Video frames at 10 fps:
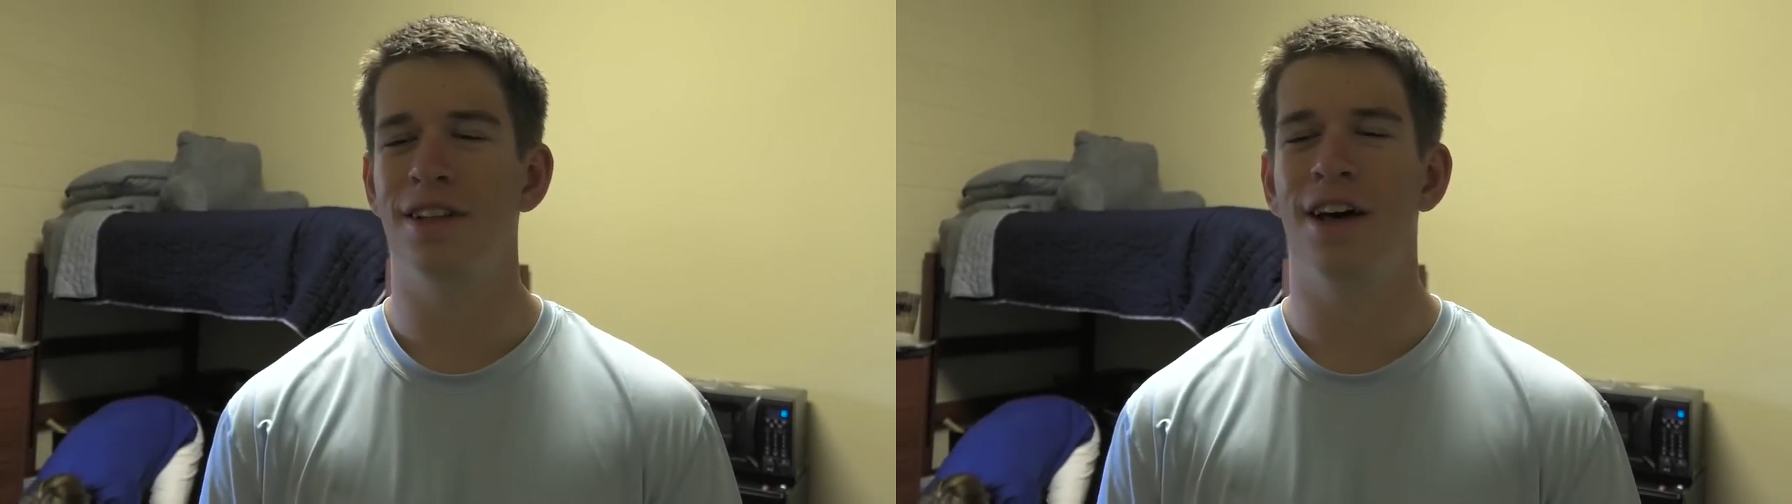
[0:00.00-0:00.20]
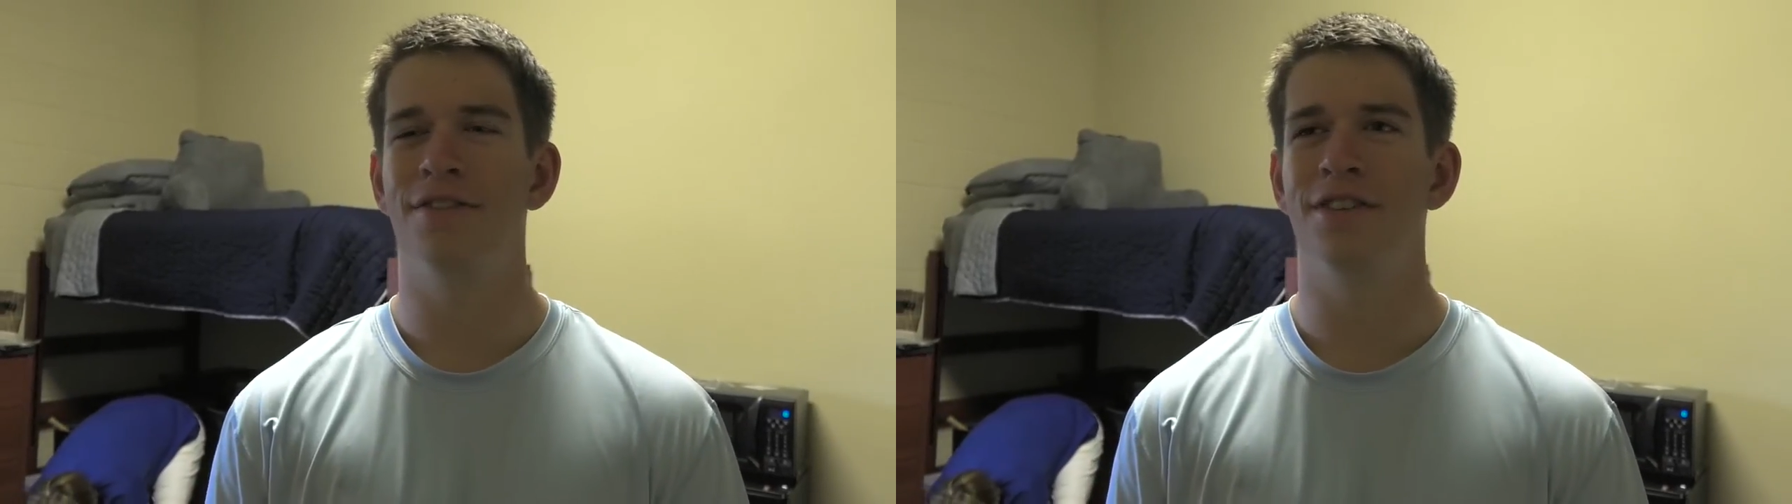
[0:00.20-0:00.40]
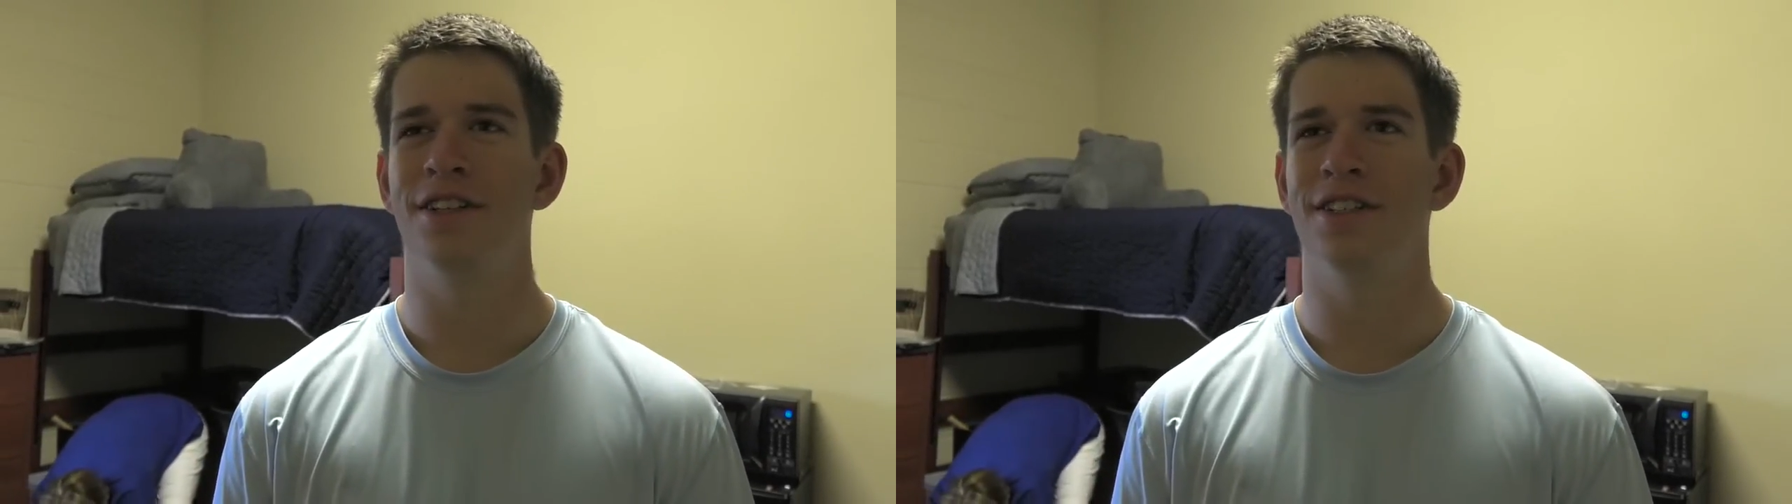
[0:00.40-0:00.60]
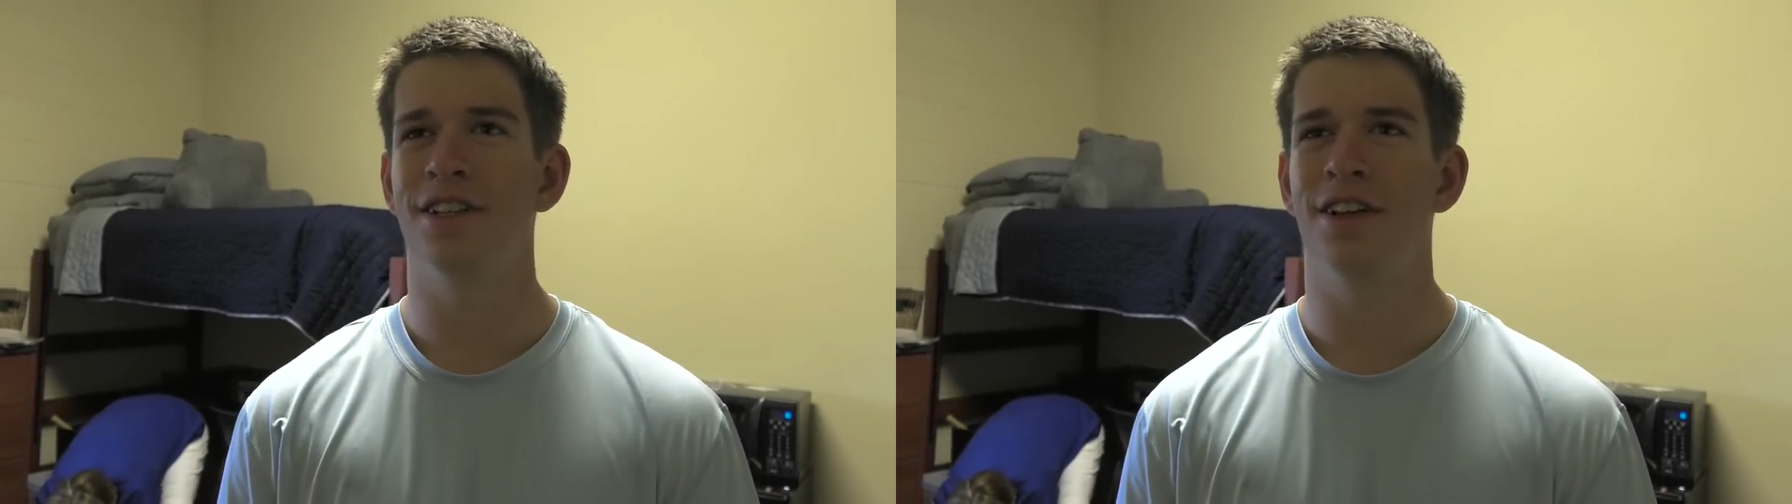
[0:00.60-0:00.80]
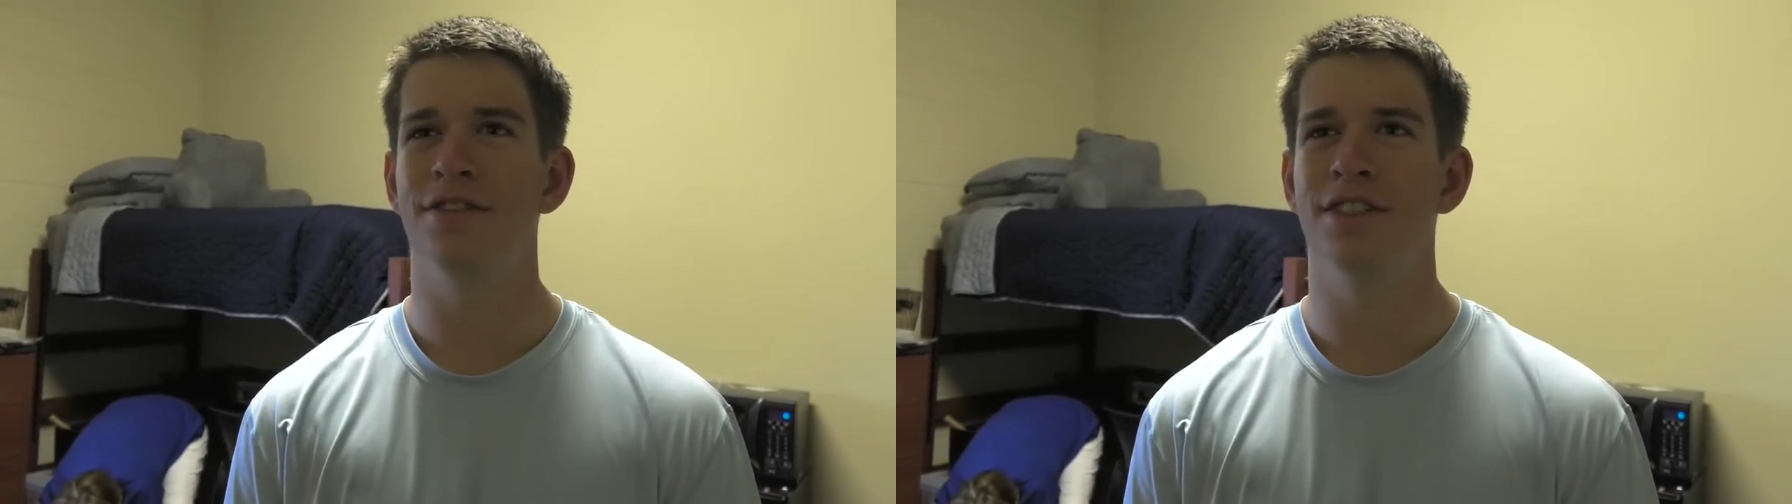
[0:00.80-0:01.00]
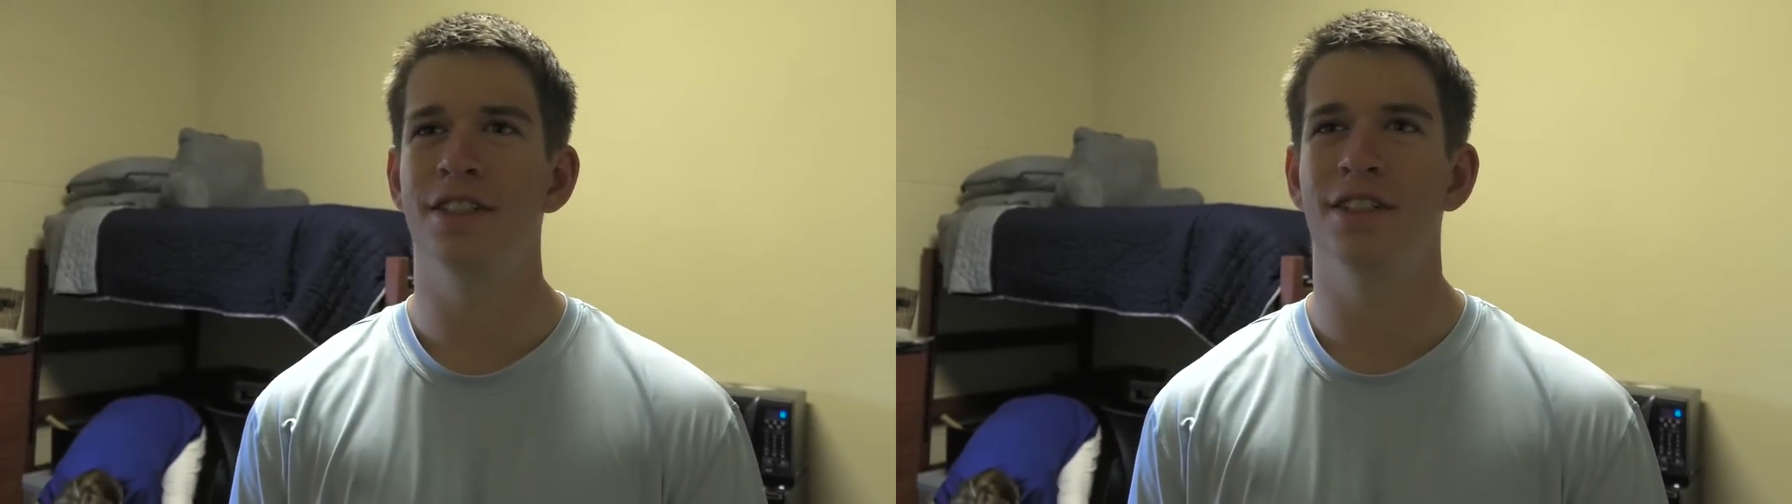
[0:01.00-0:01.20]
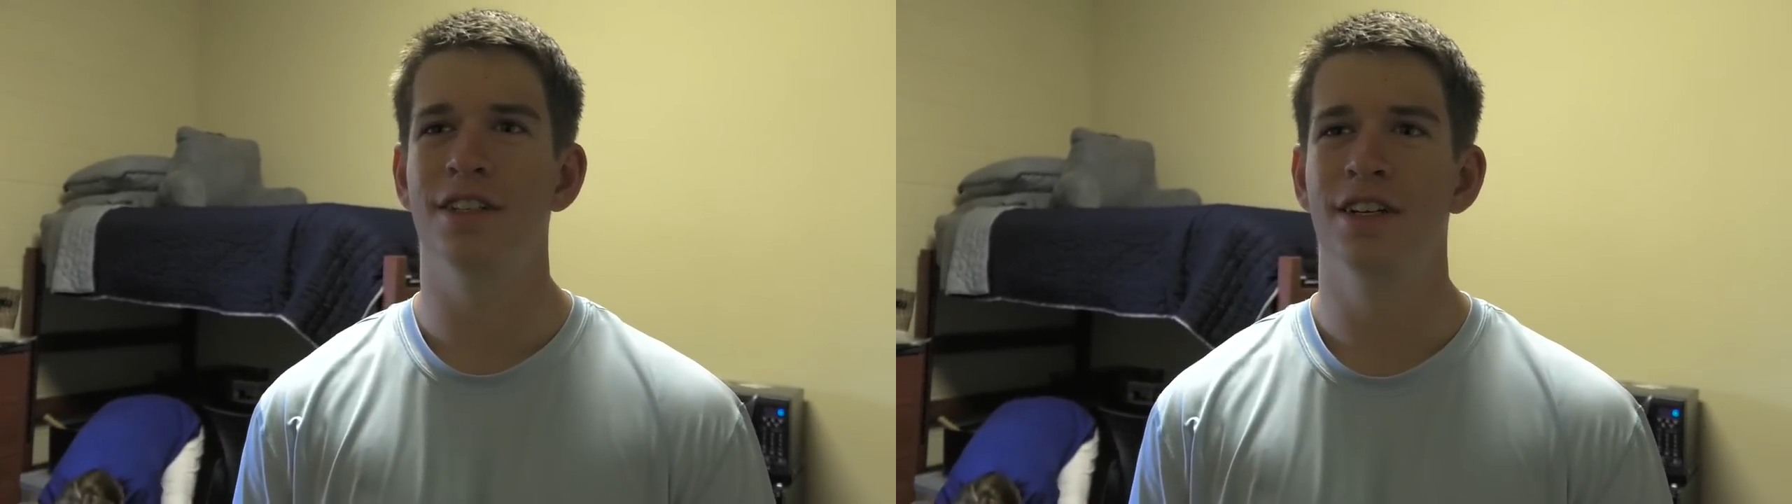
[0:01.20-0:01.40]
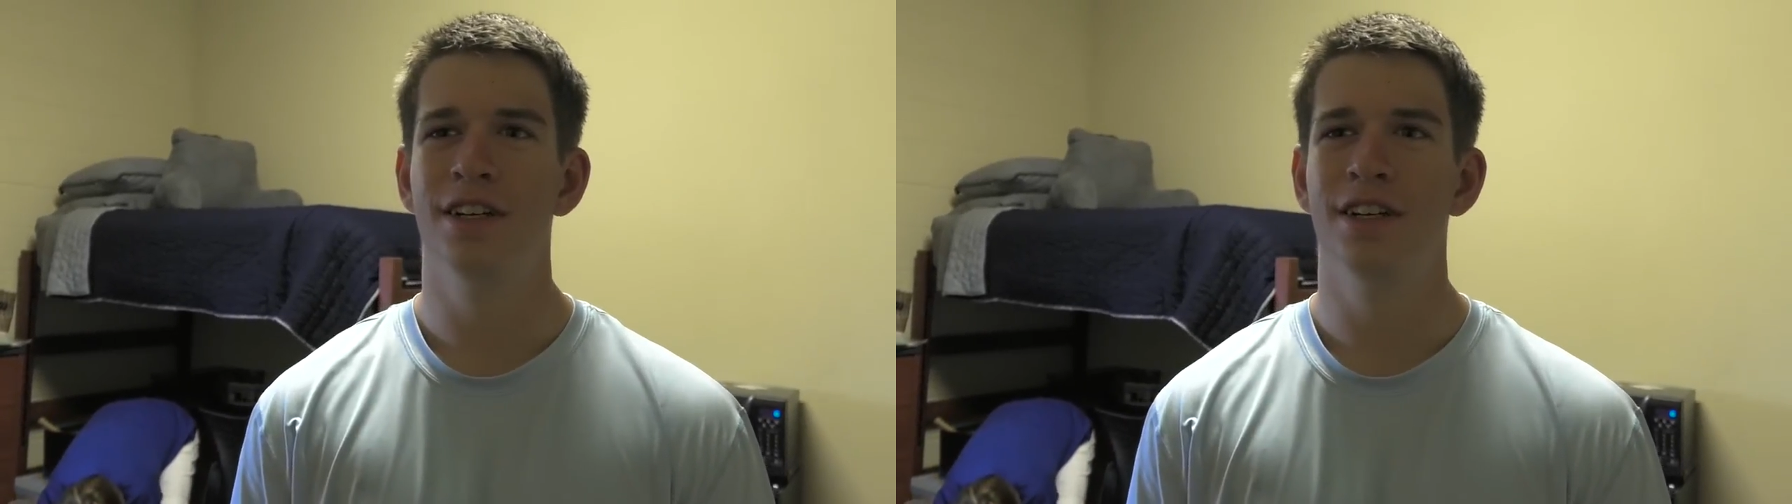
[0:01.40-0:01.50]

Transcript: a lot of friends that love it and